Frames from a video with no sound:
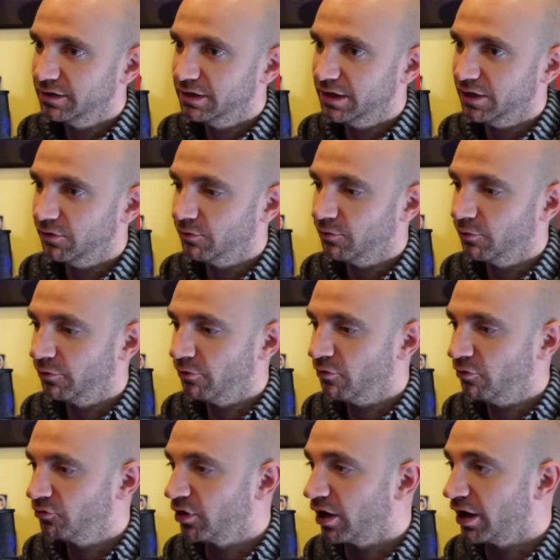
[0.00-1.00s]
quote
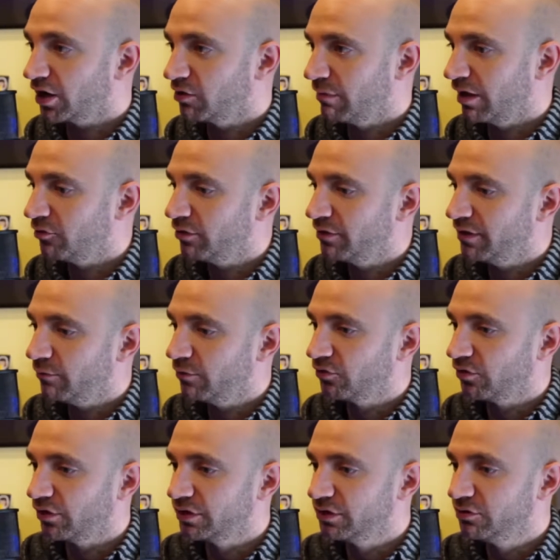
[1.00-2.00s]
unquote documentary that
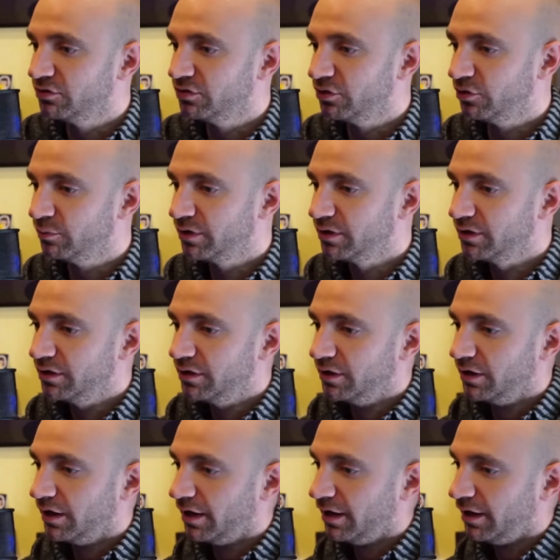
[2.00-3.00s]
was on YouTube
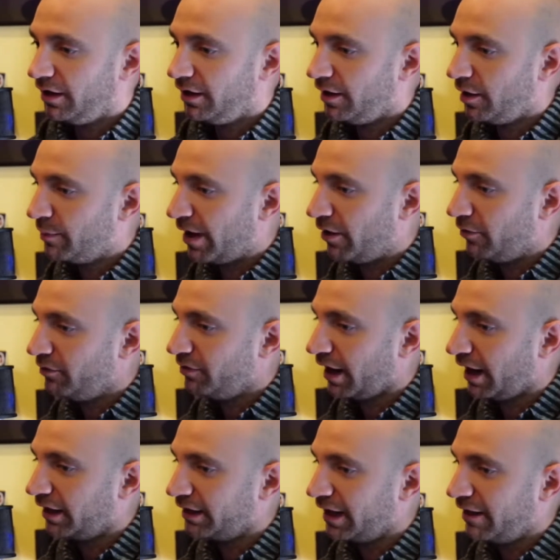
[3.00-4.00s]
about
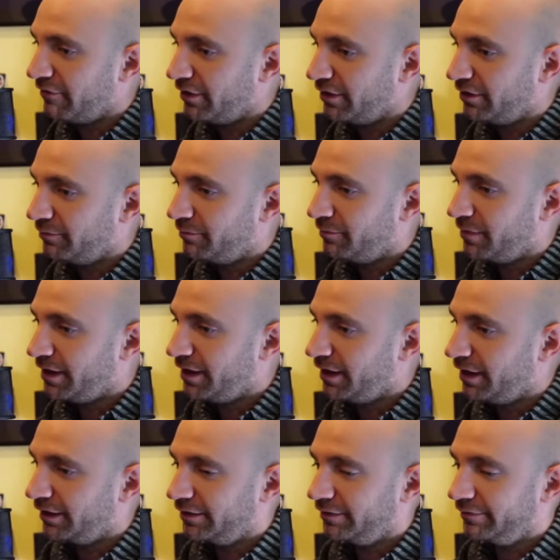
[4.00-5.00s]
9/11
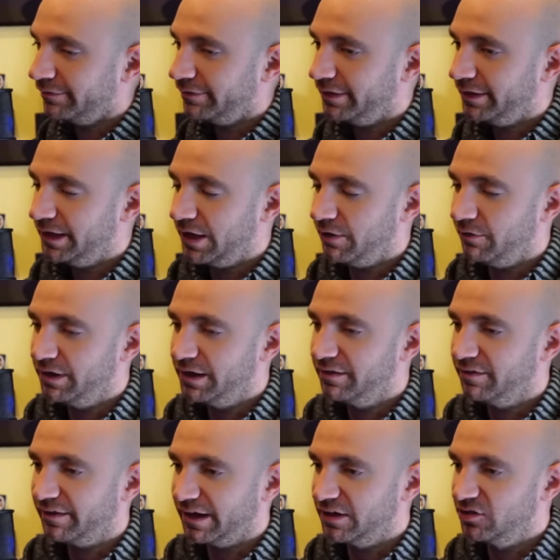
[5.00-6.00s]
being, an
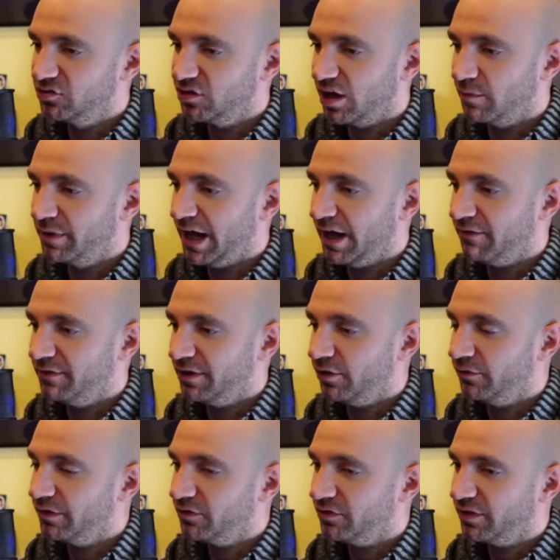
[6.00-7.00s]
inside job and having
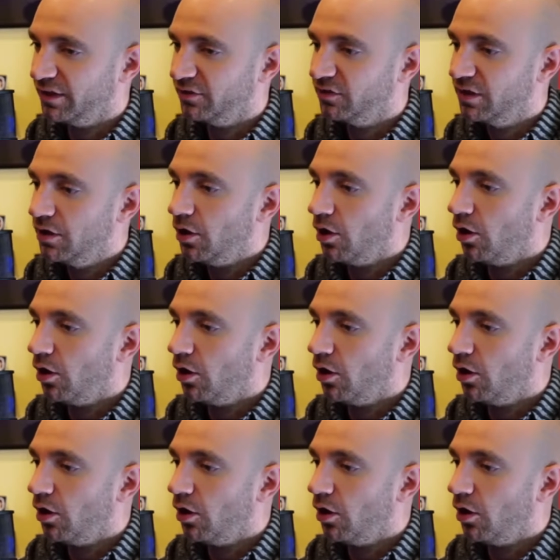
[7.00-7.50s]
all these things.